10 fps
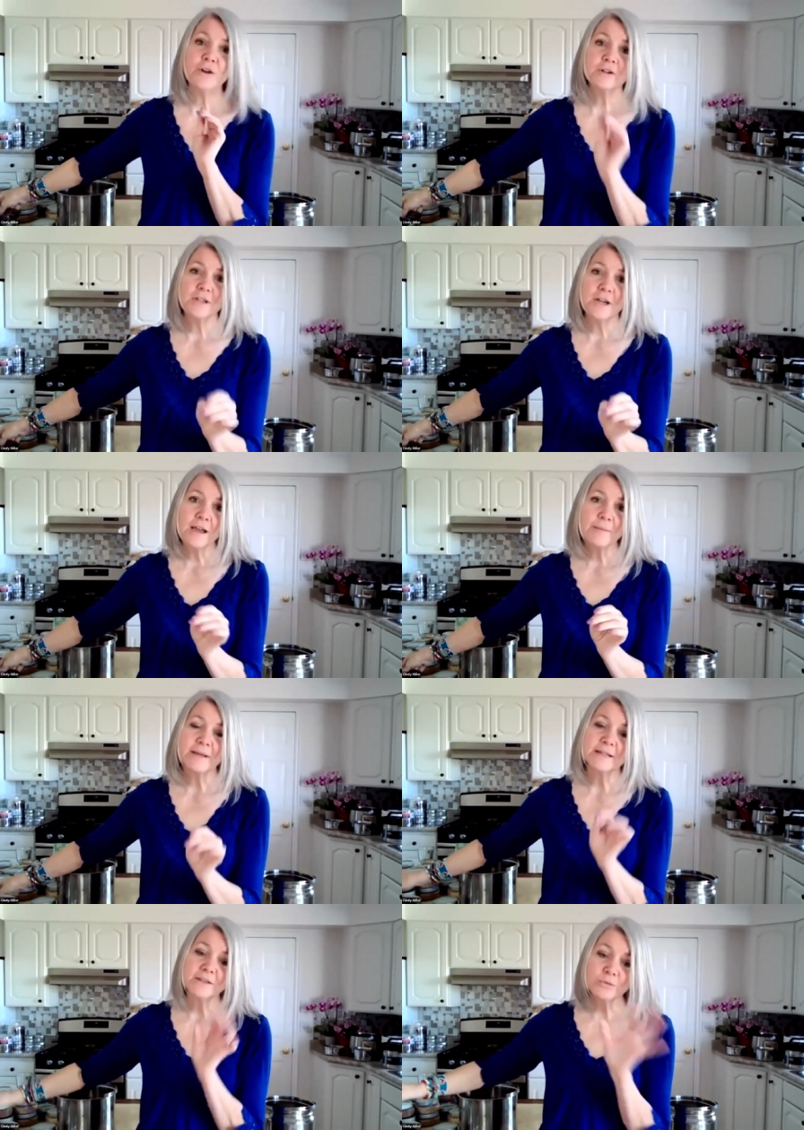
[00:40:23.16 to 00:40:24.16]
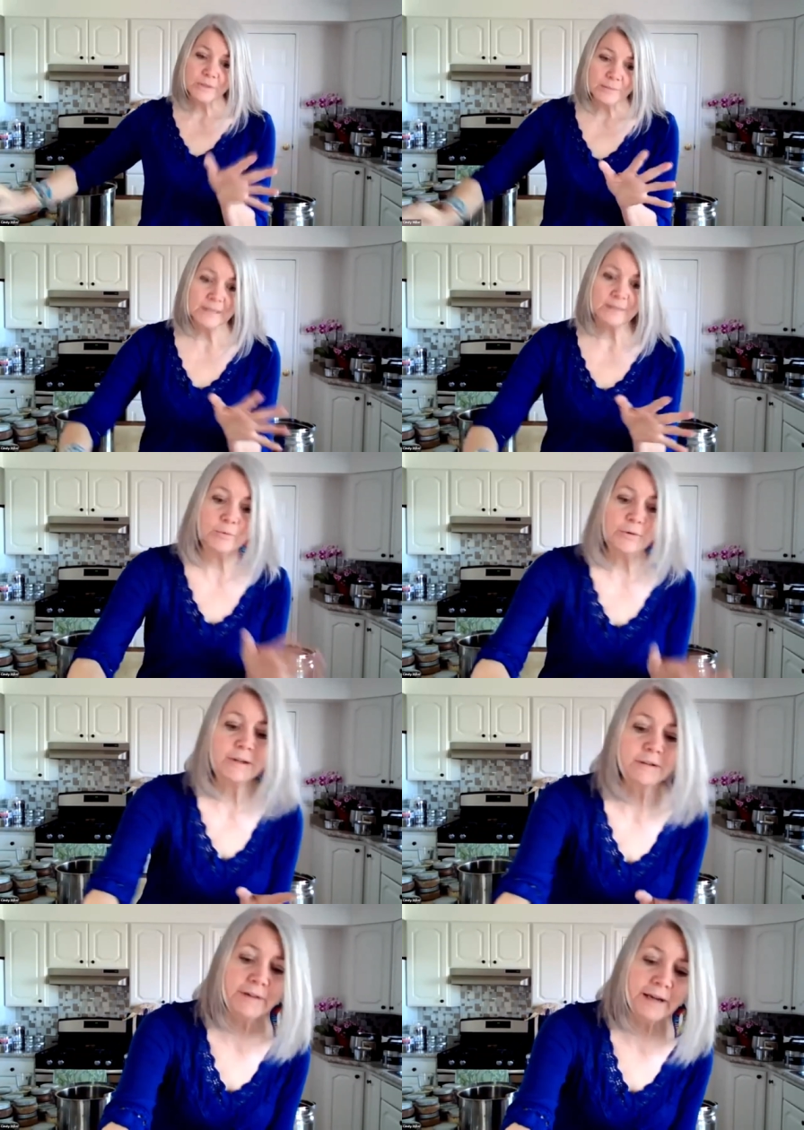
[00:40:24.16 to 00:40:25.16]
long time I did three minute
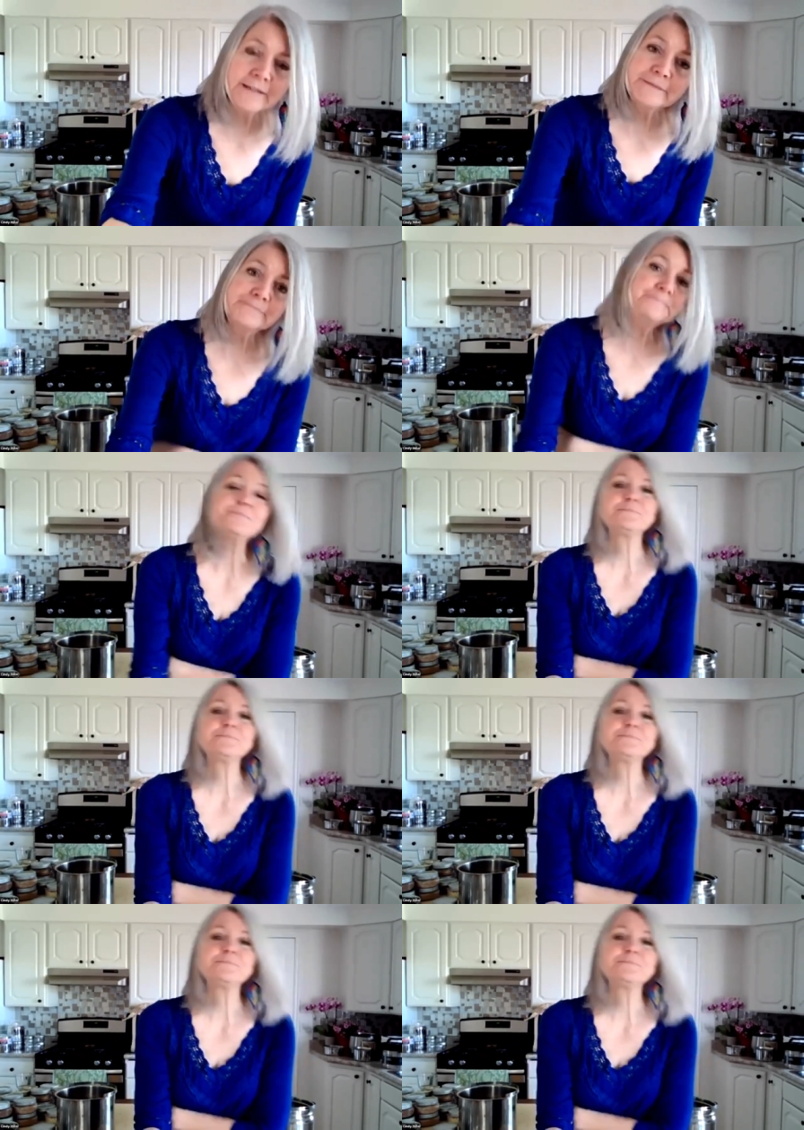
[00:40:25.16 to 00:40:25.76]
boil, right?